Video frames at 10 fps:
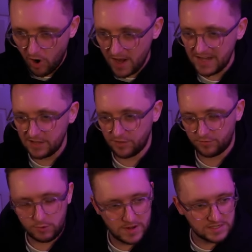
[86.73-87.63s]
running
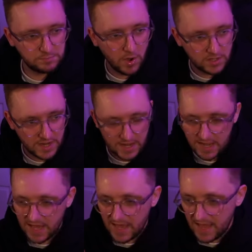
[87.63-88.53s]
through its
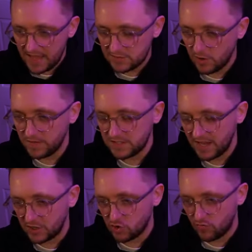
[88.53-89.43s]
body. It's got this
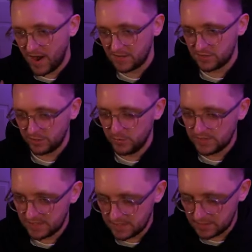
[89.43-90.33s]
like
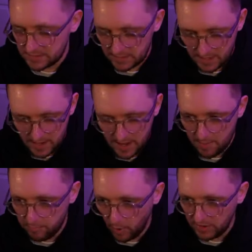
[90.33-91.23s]
translucent
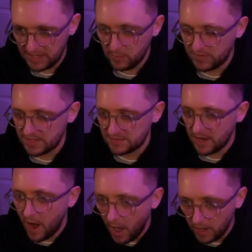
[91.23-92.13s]
body with this
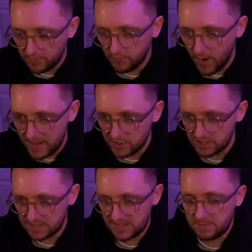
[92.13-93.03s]
colorful
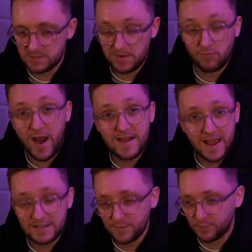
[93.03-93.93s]
energy that seems to be
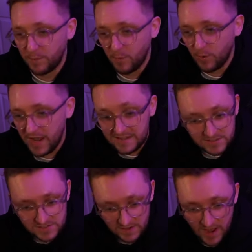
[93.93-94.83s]
radiating from
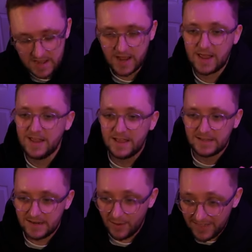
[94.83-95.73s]
inside it.
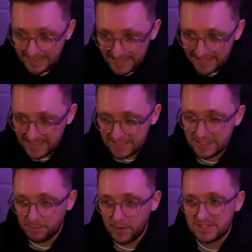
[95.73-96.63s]
Now, I think this
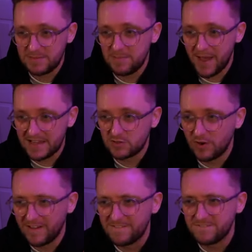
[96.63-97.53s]
is supposed to be based
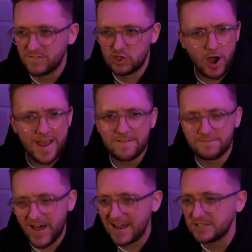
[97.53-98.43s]
on a giant
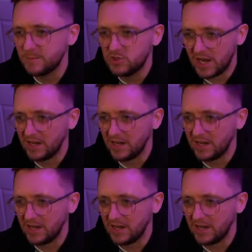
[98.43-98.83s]
phantom